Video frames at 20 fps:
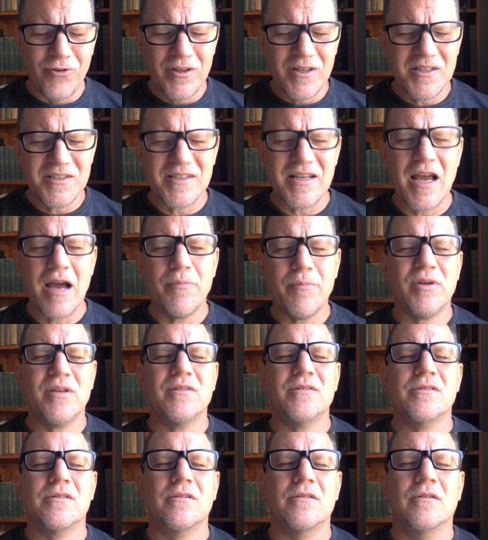when this
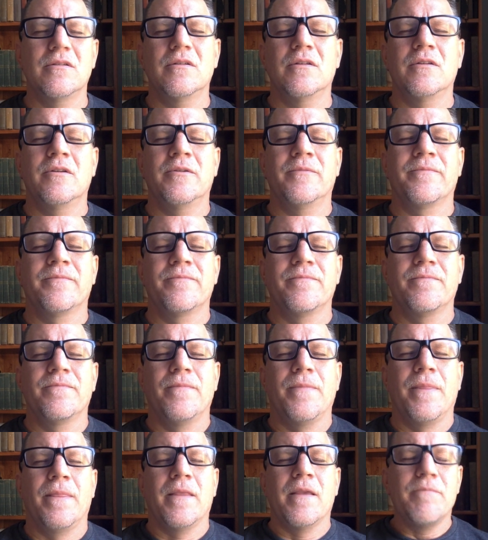happens
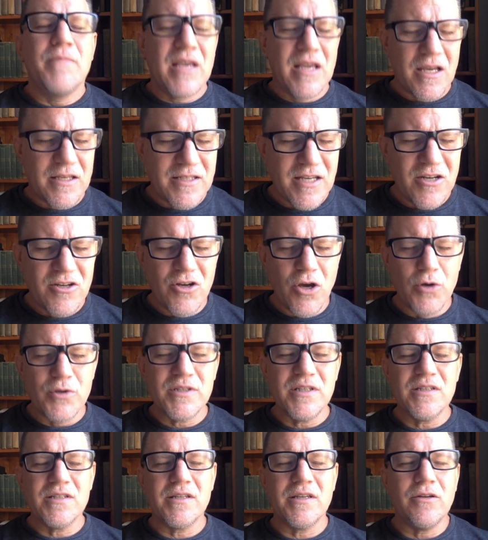because he
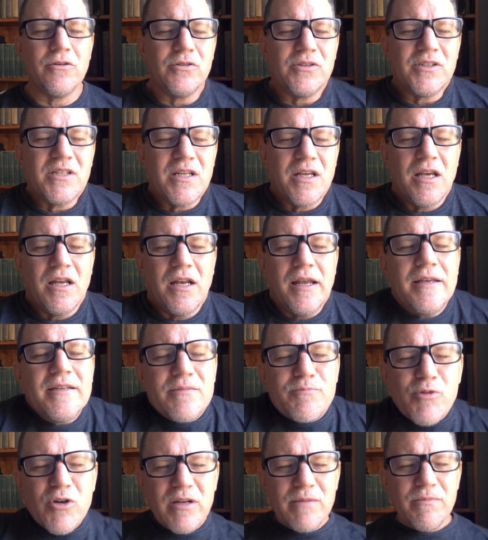knows he's guilty and he's
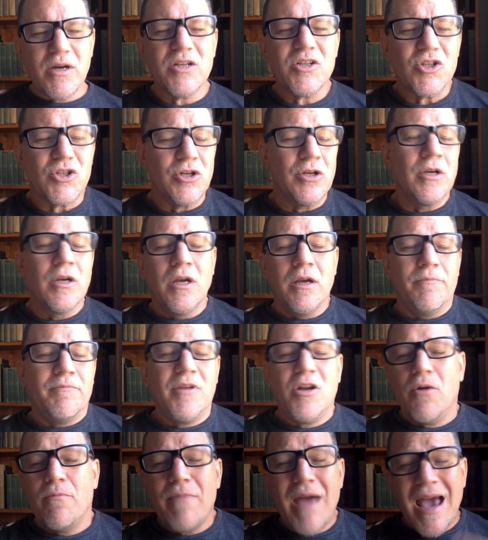pretty much,
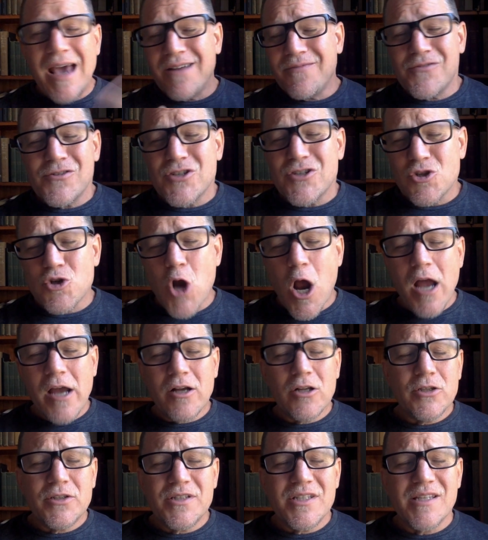Manafort's
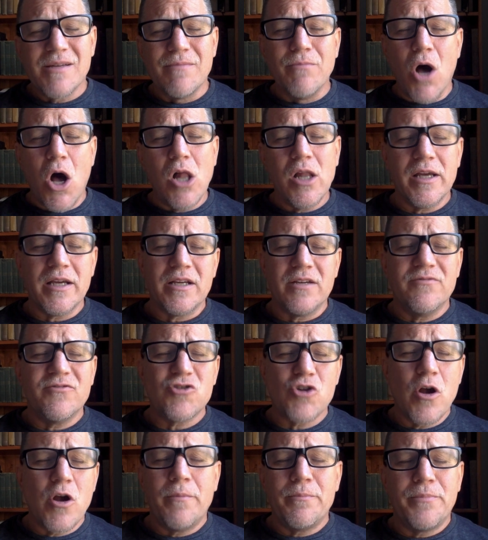trial is symbolic of
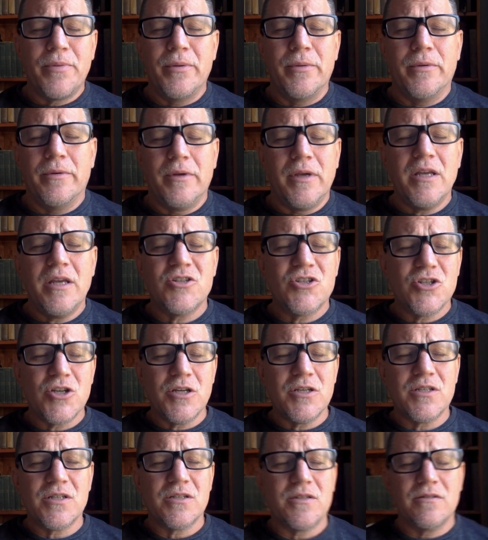Trump.
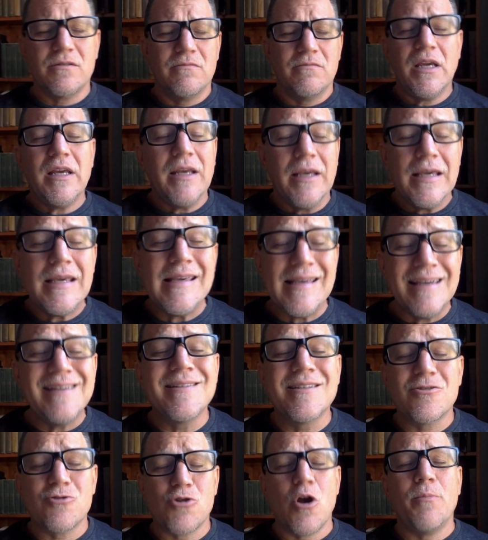He
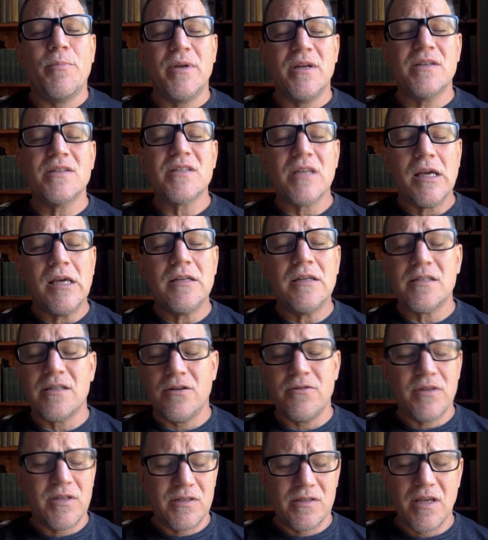is Trump in a sense.
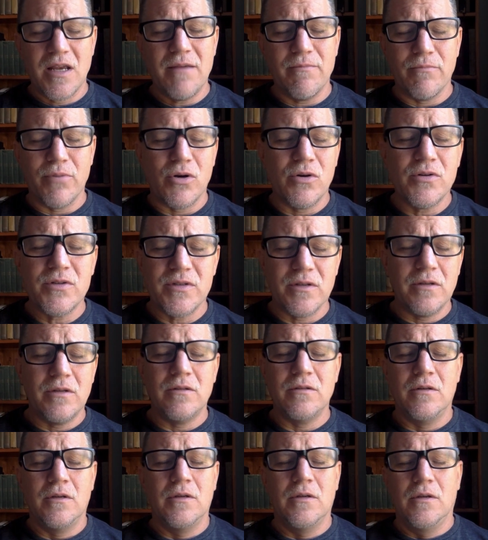They're the same person
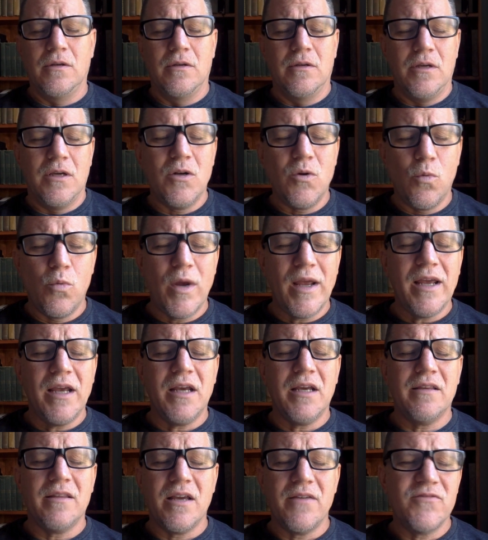in a
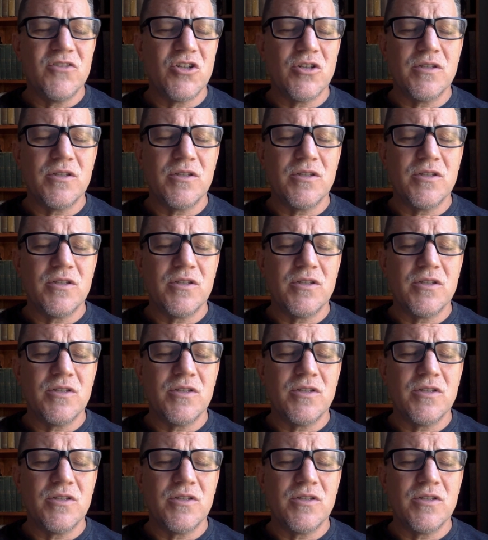way. It's